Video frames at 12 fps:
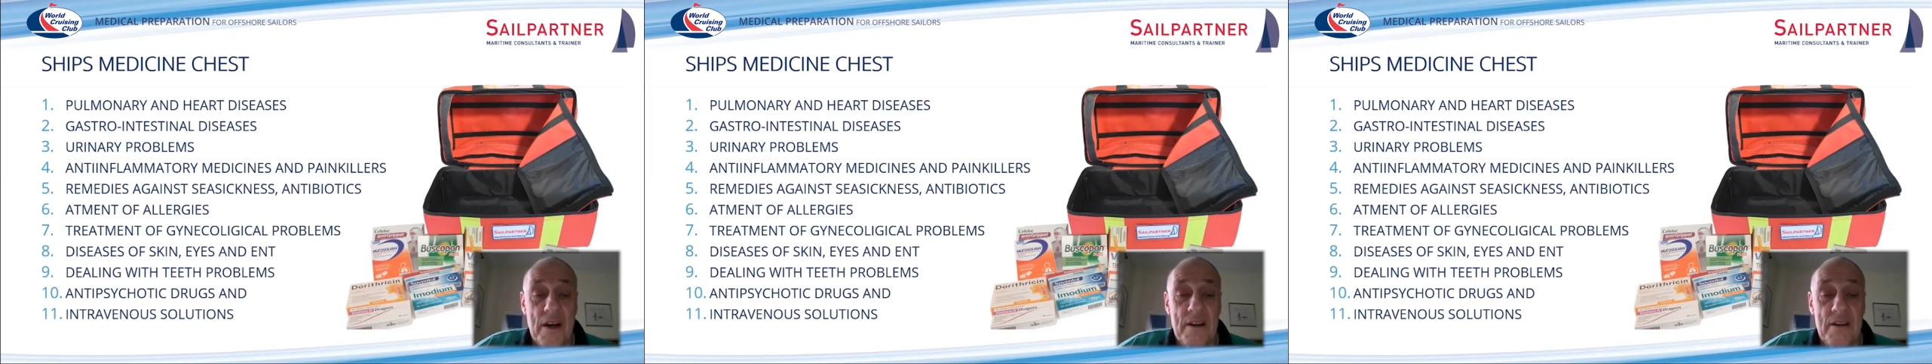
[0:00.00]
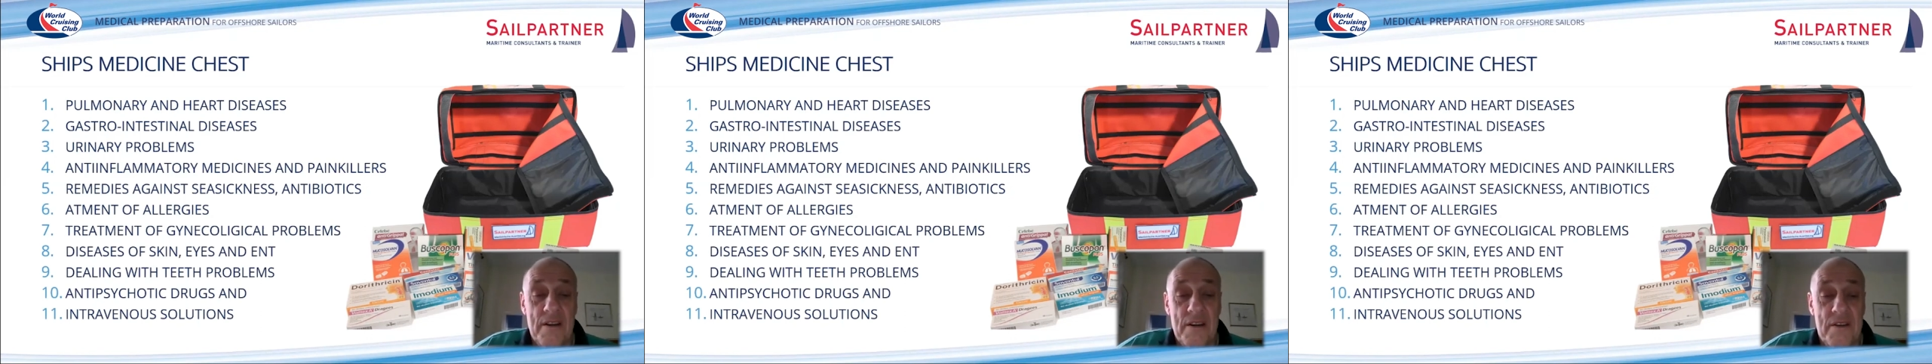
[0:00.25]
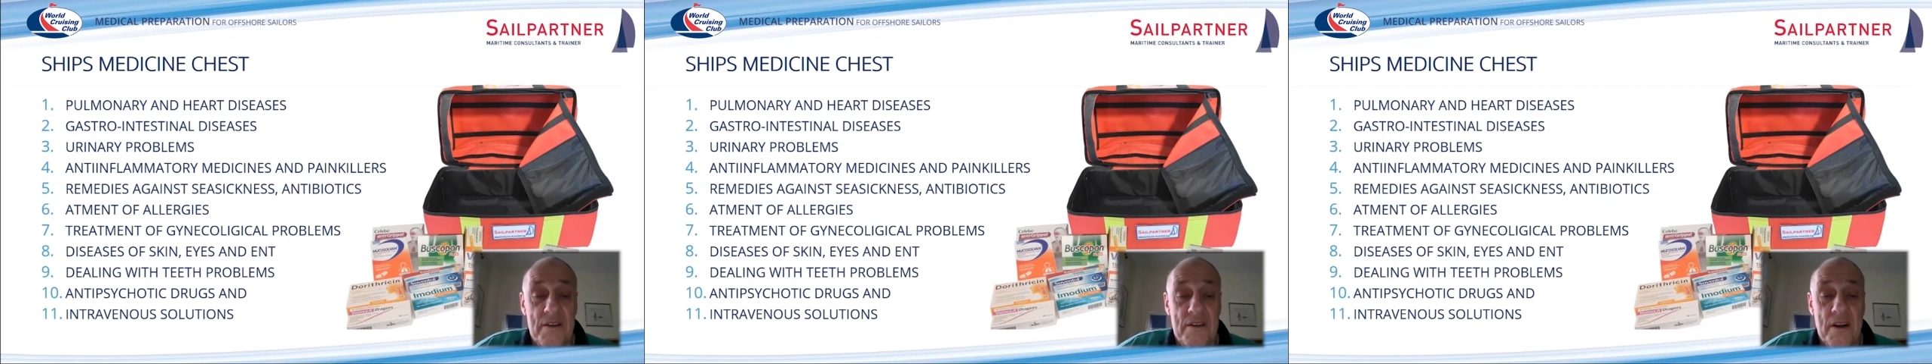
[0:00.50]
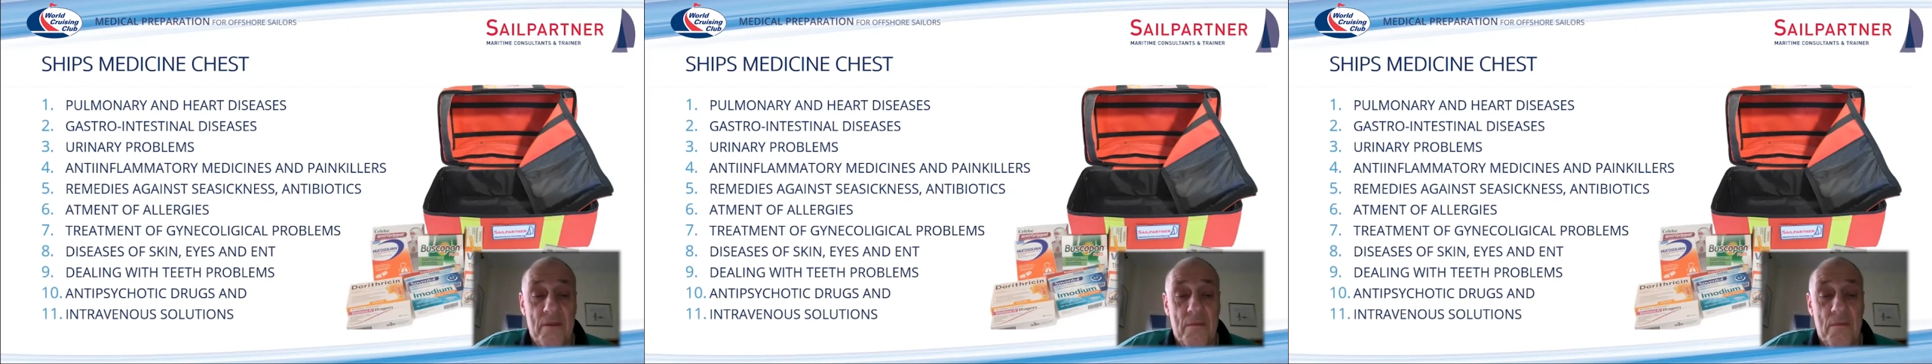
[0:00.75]

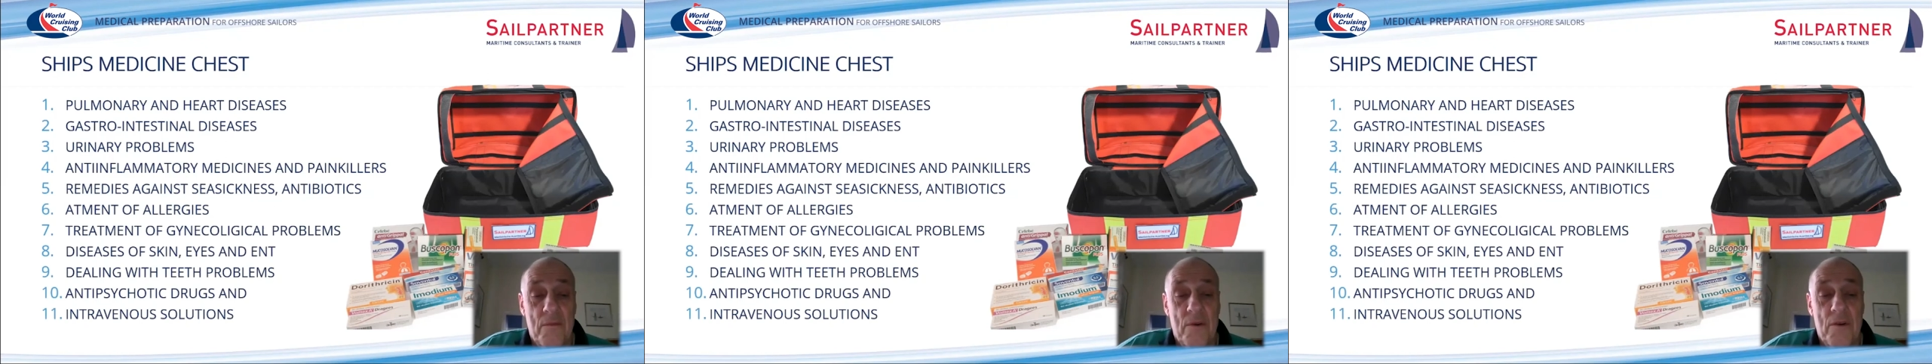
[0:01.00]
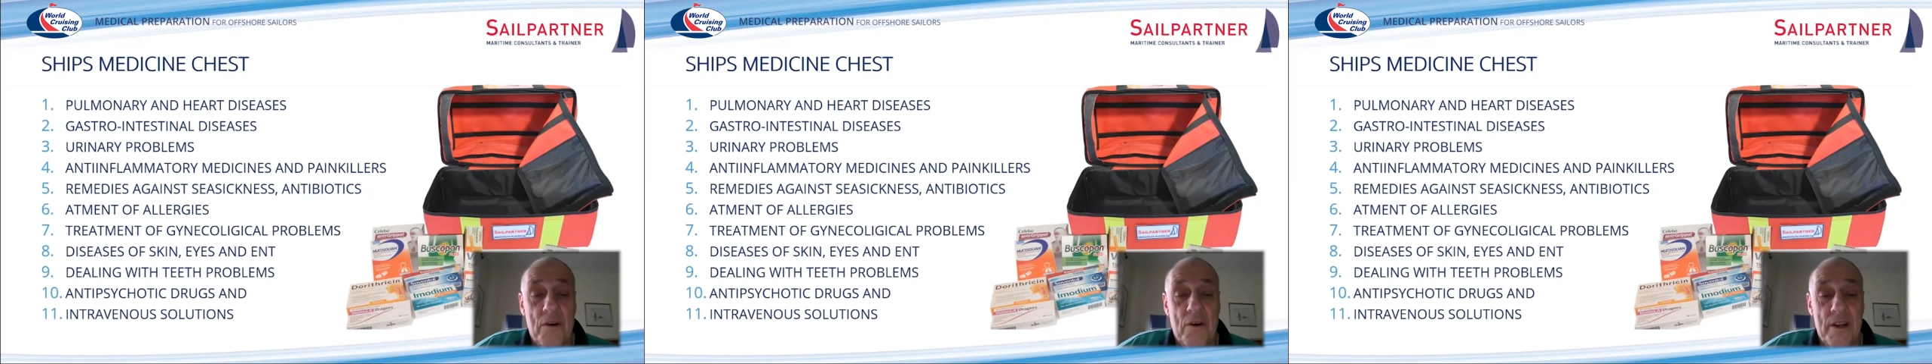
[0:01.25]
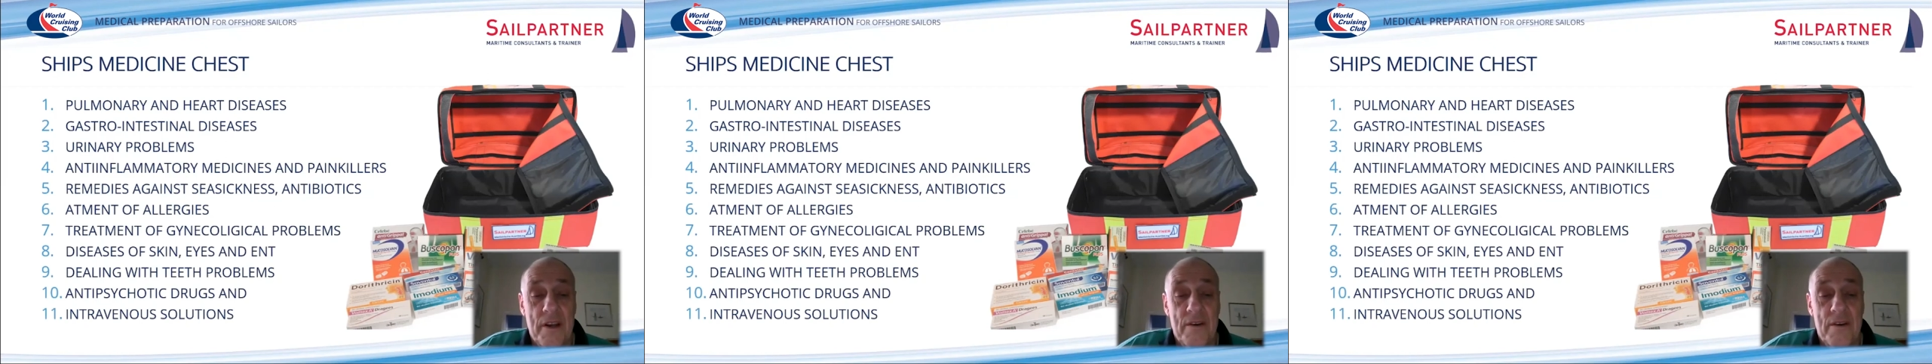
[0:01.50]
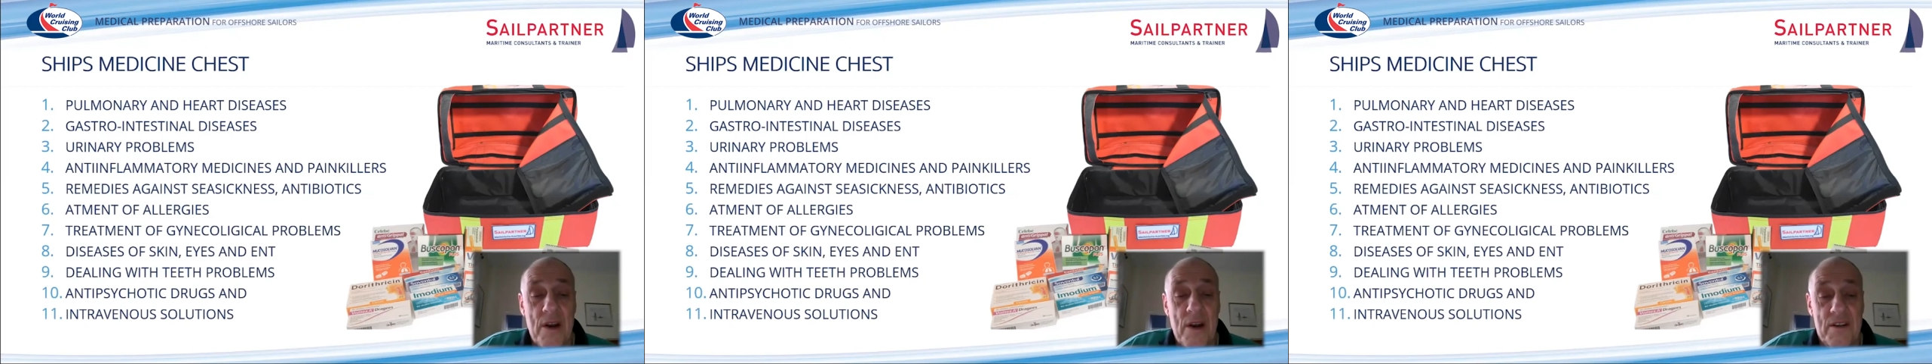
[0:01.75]
antipsychotic
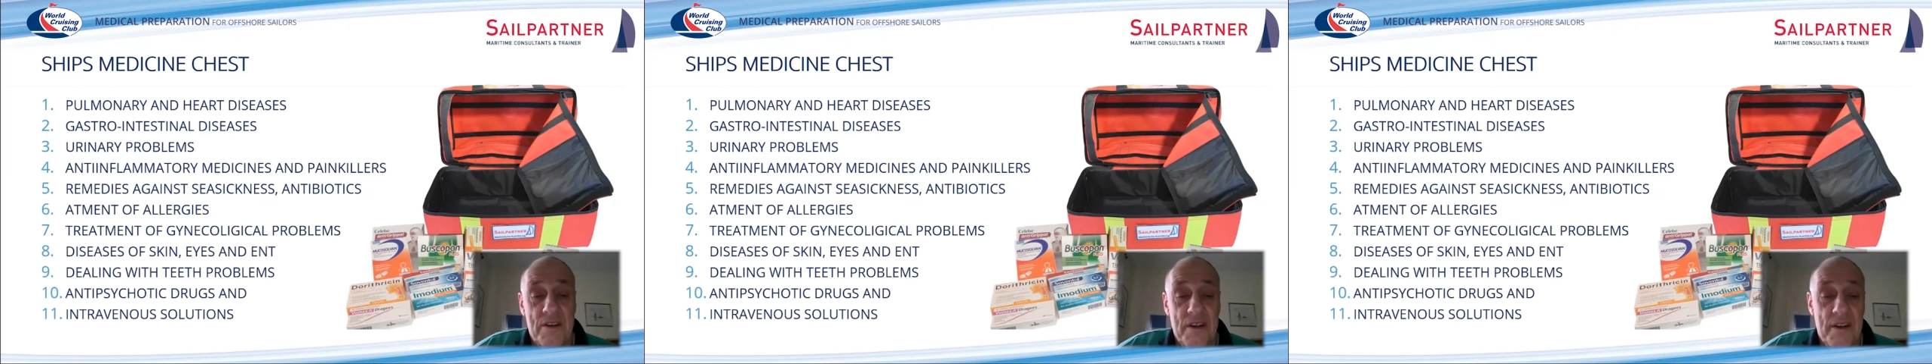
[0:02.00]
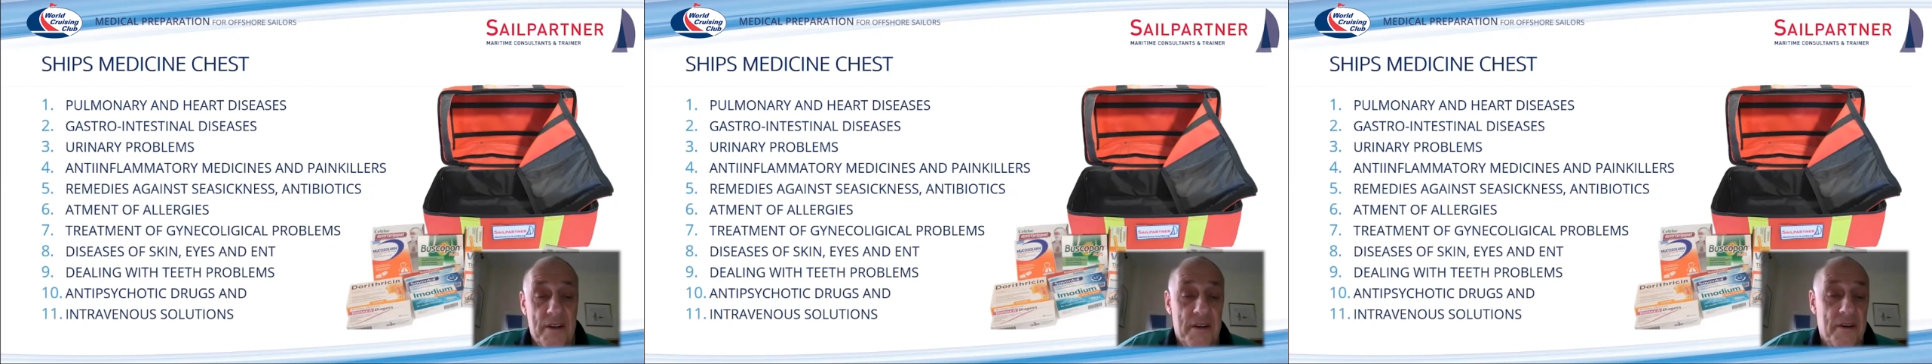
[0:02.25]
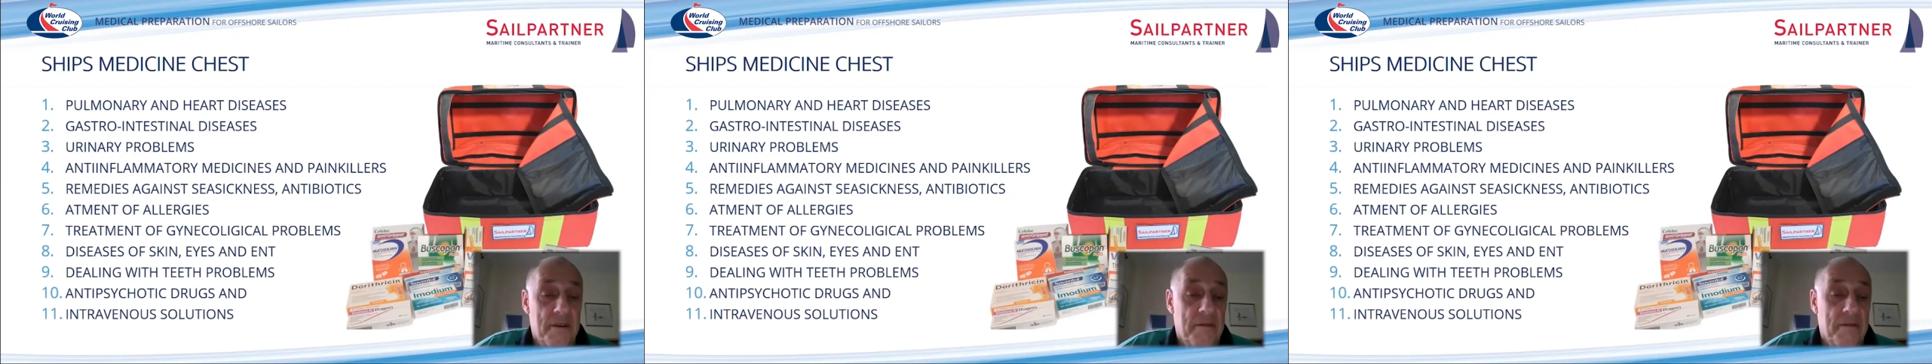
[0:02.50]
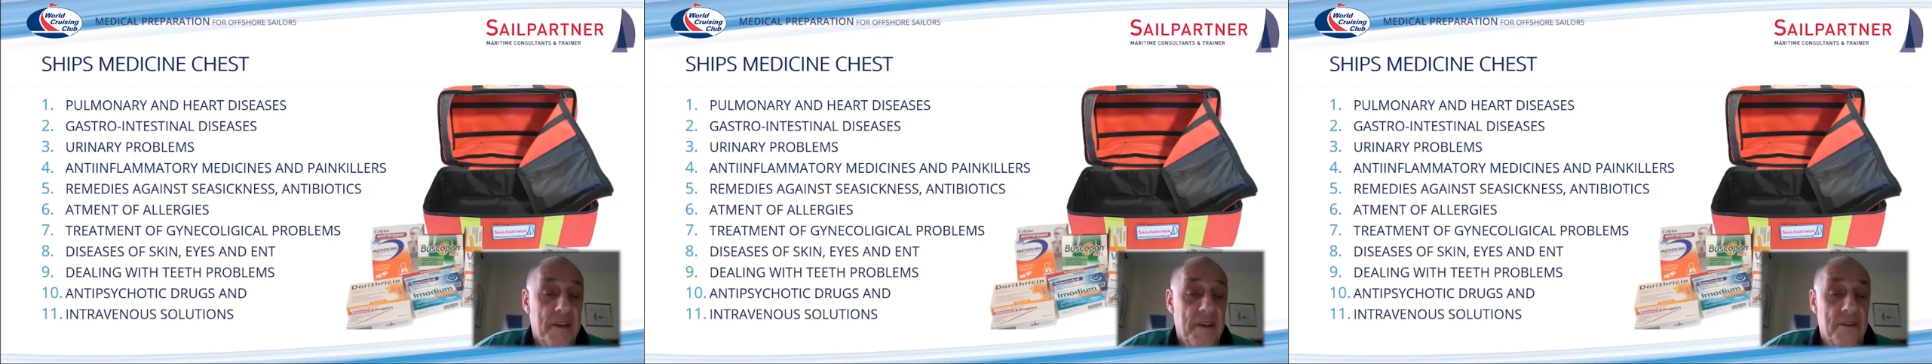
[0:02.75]
drugs and
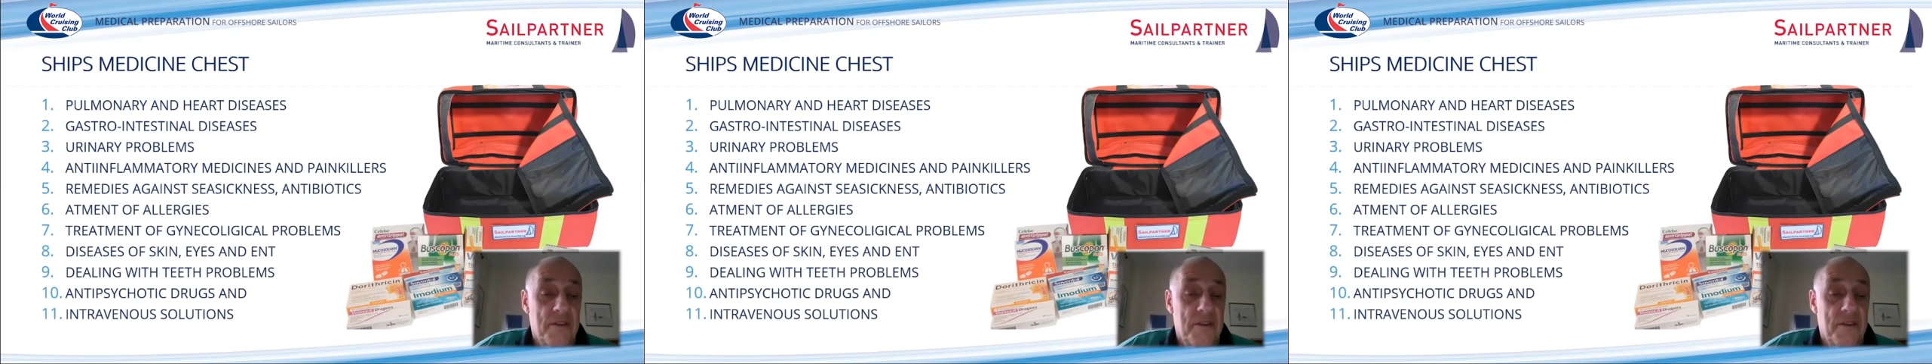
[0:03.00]
intravenous